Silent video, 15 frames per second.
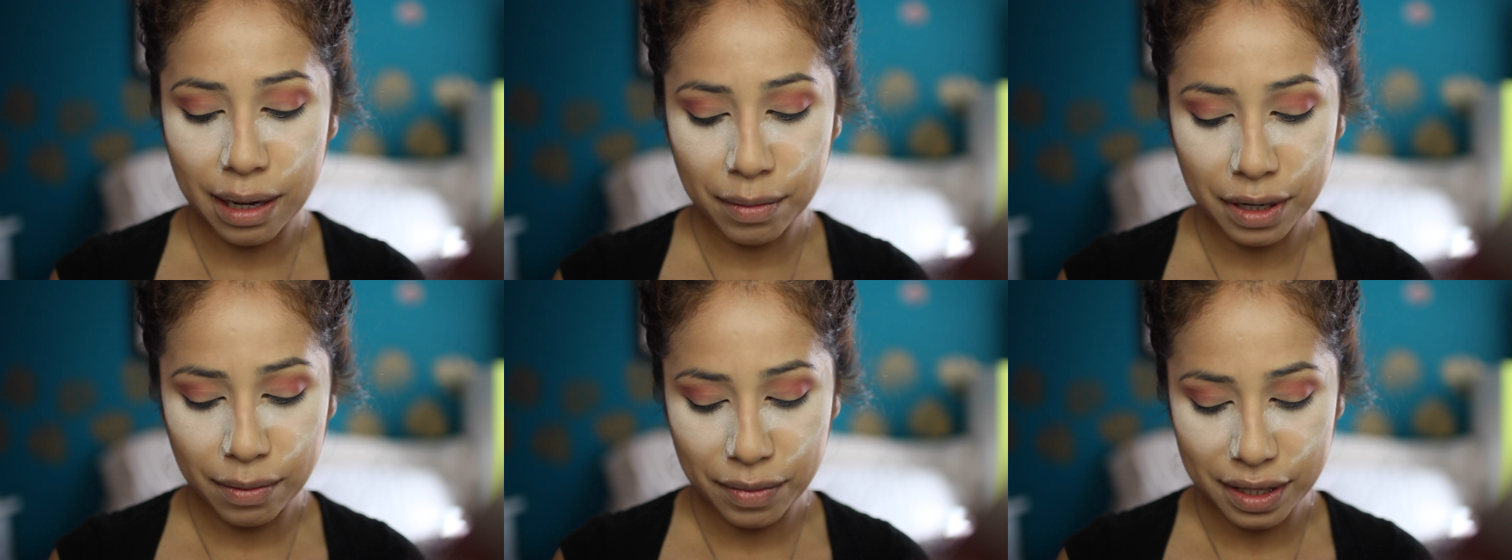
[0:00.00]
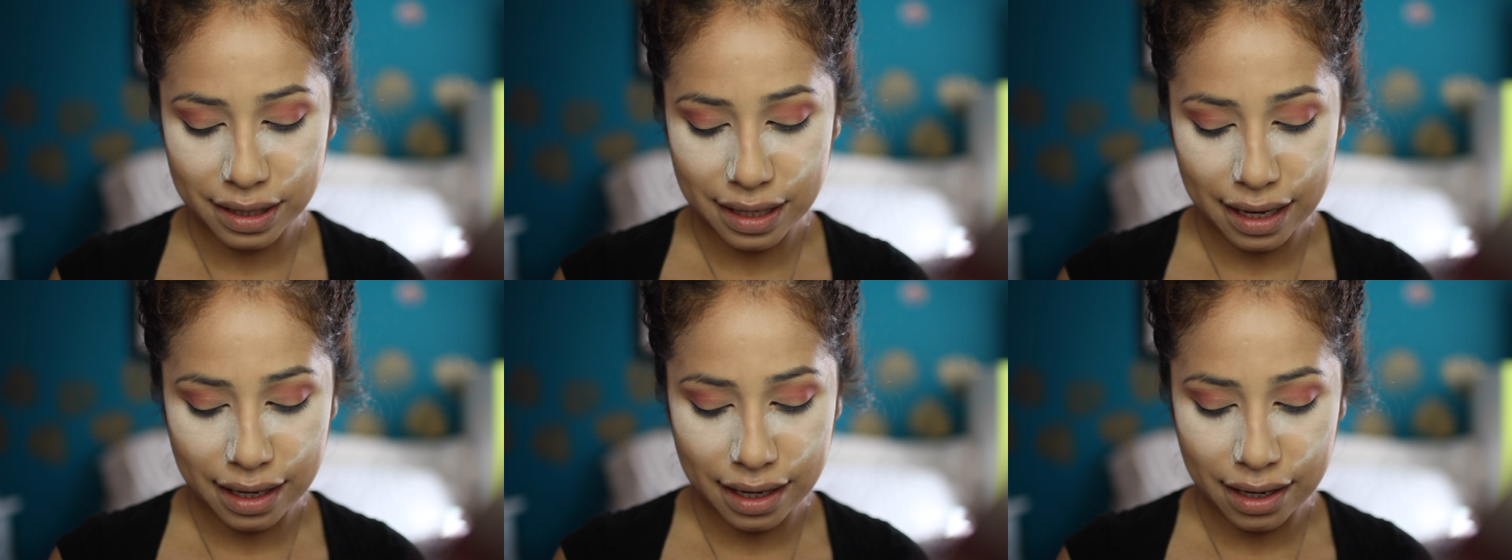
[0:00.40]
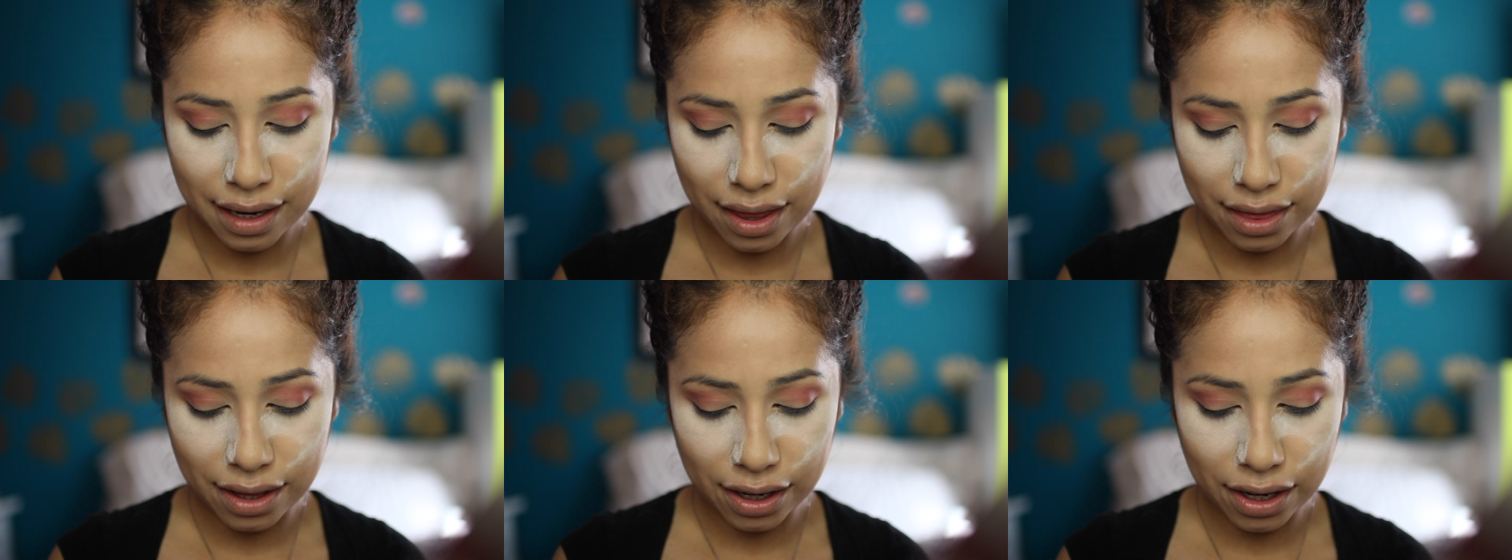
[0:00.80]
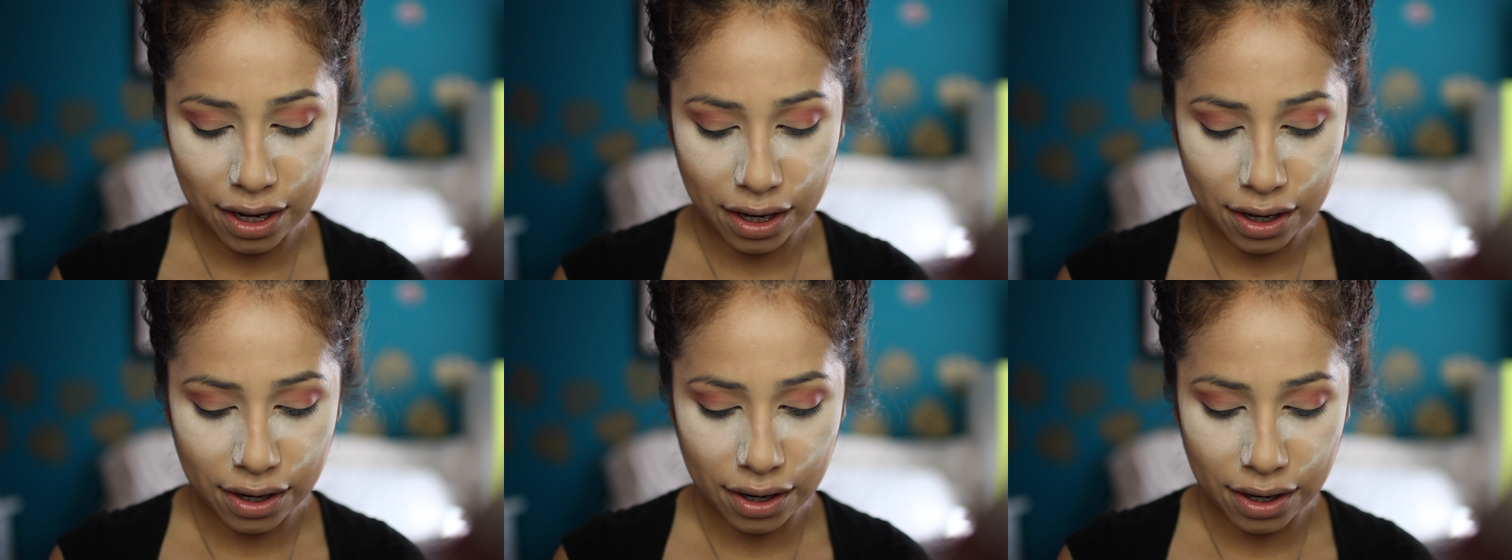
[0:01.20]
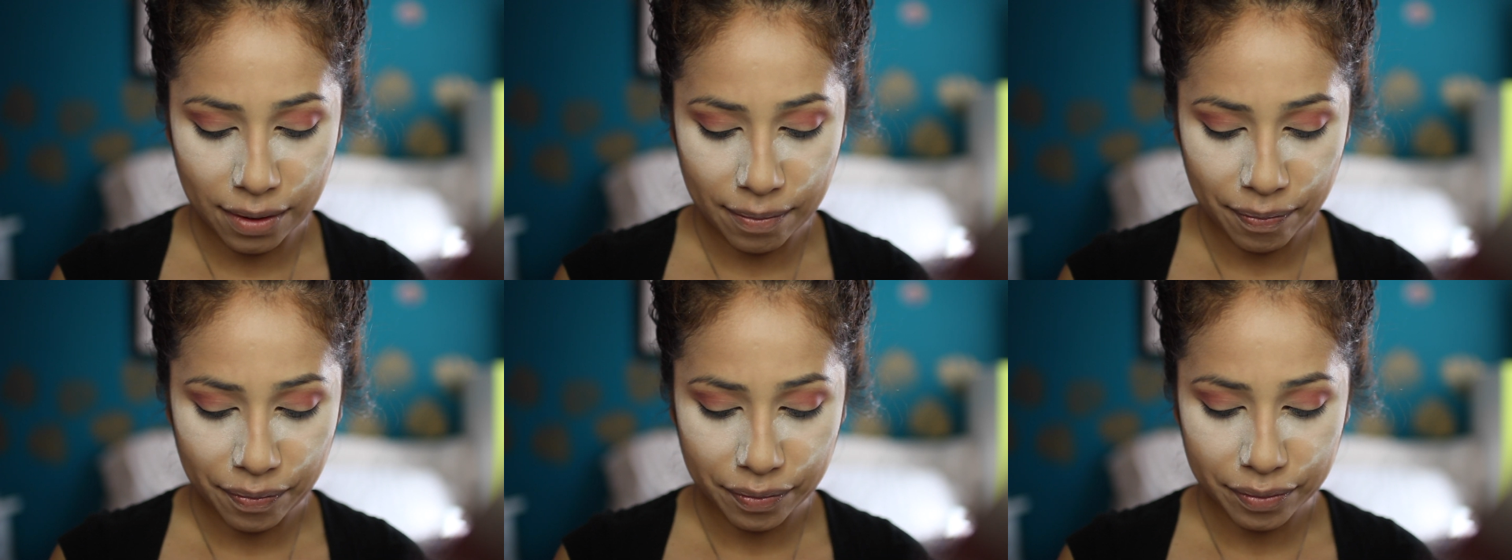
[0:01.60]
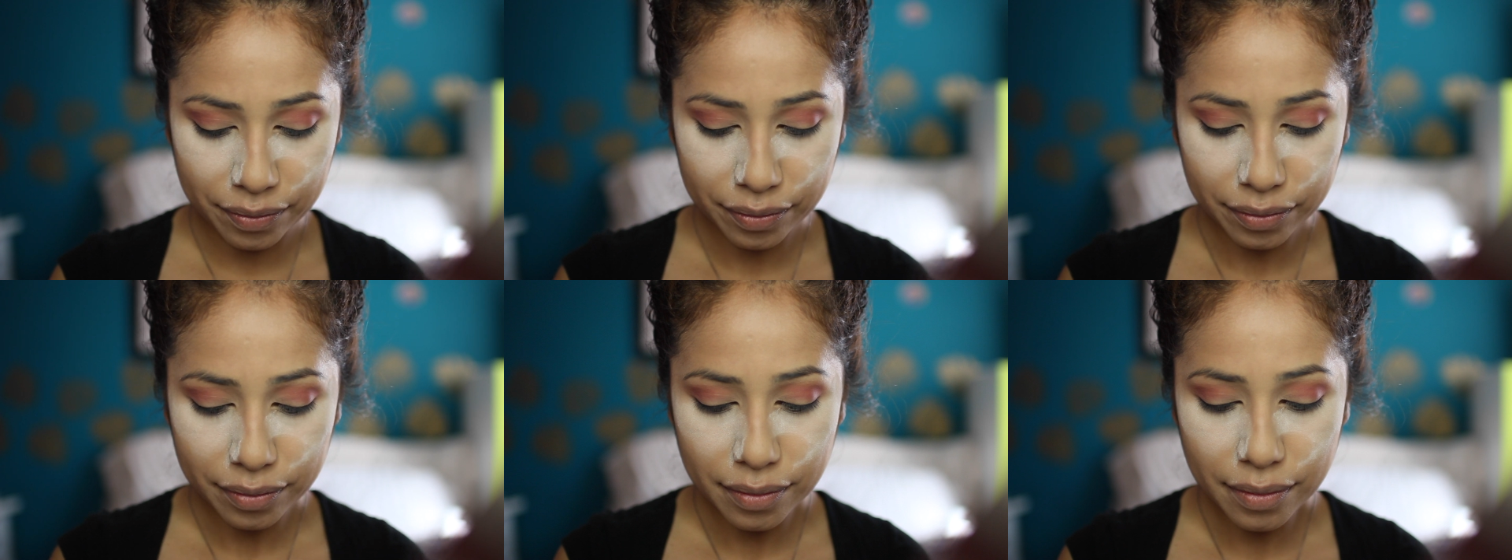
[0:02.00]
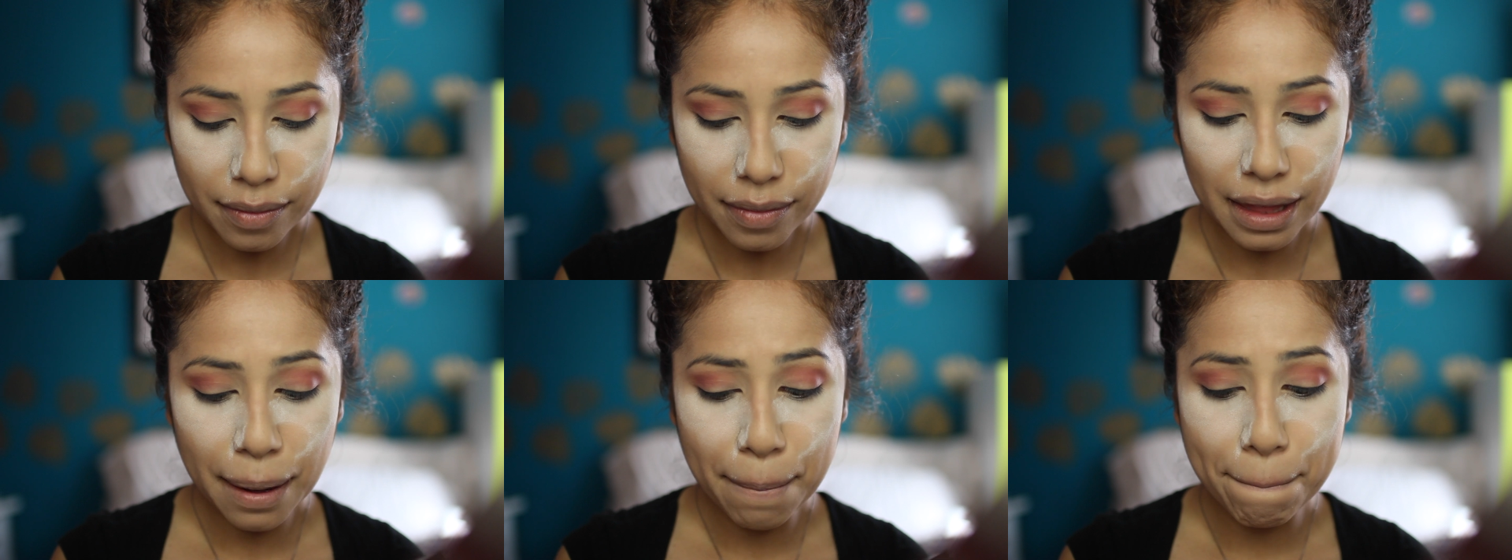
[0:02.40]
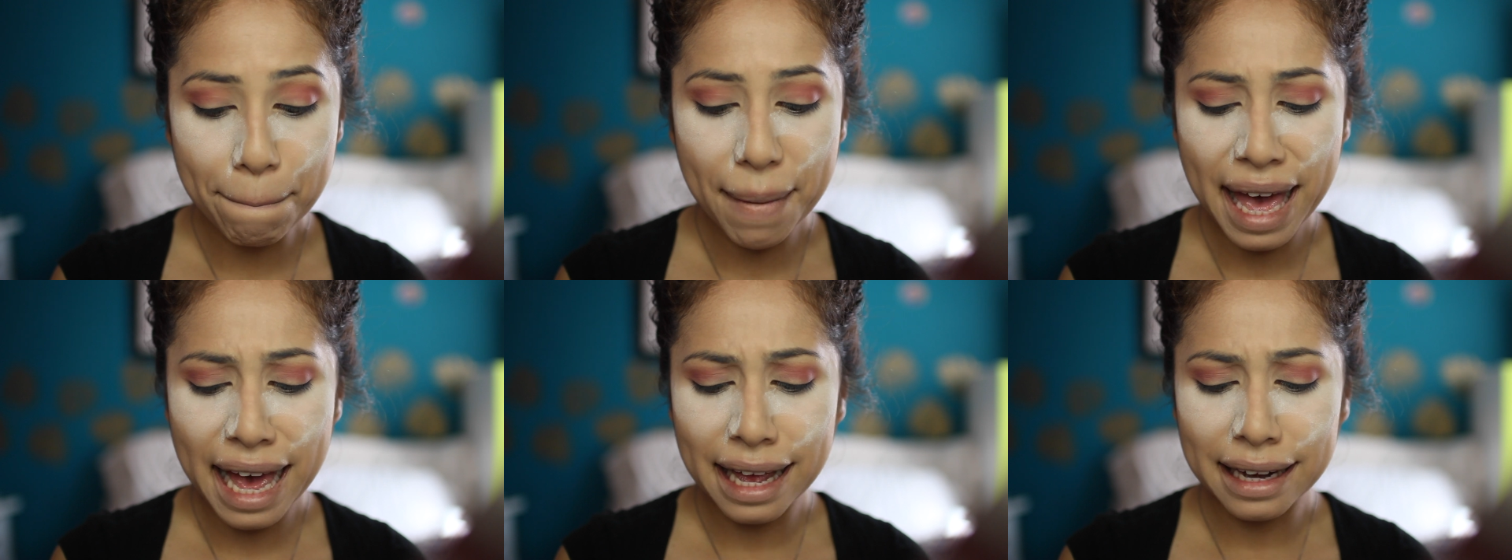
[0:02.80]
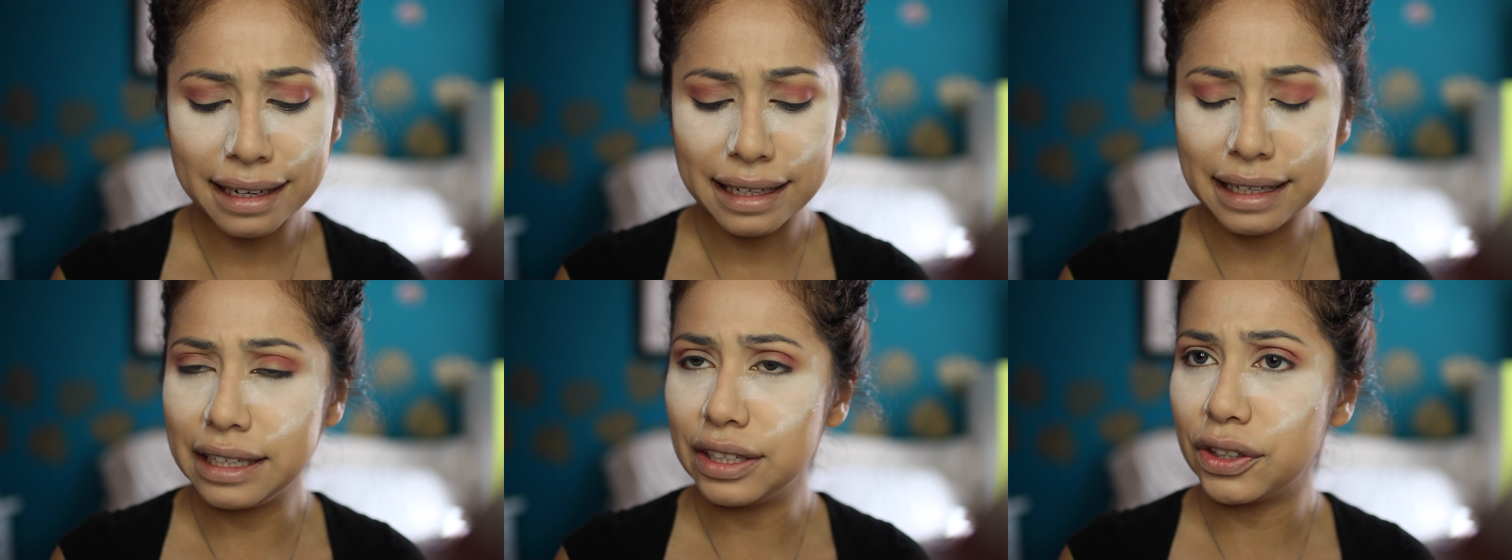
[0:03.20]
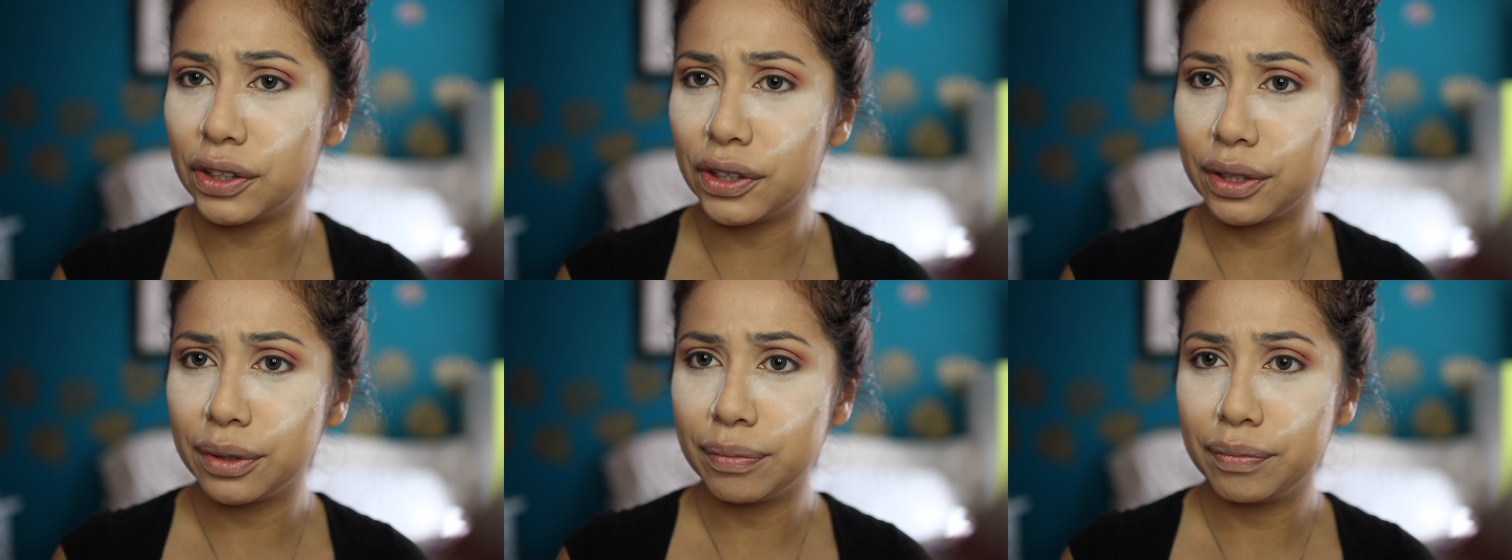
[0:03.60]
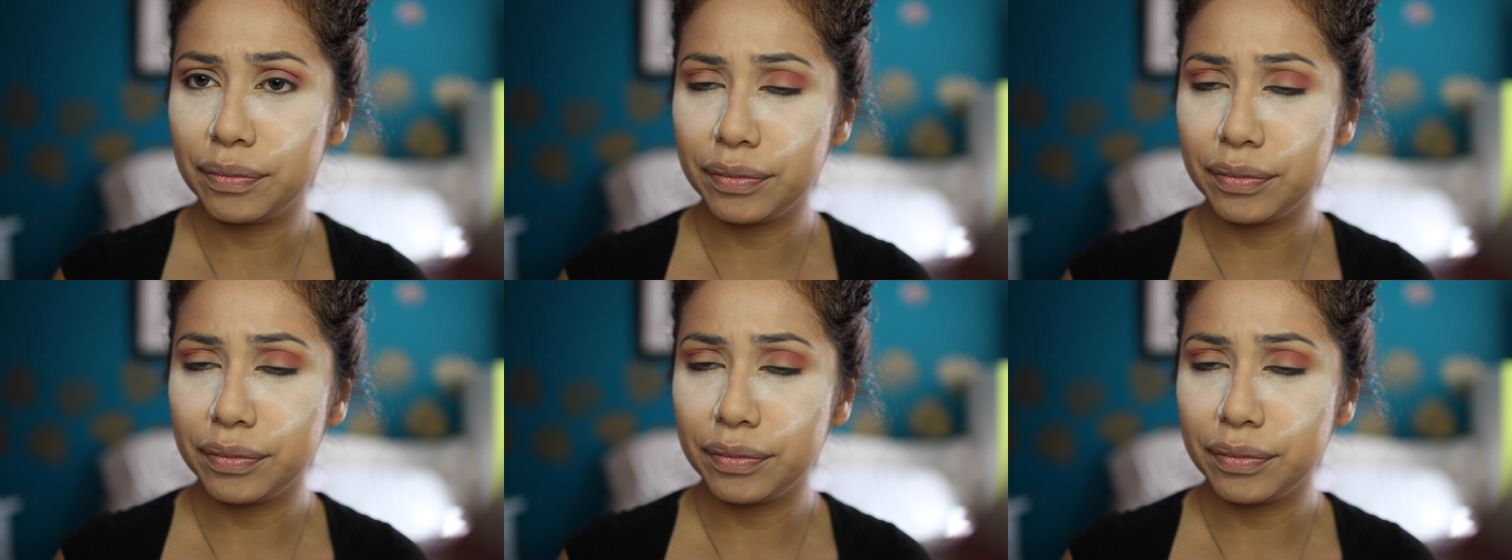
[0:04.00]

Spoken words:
I'm going to be taking the color Man Eater.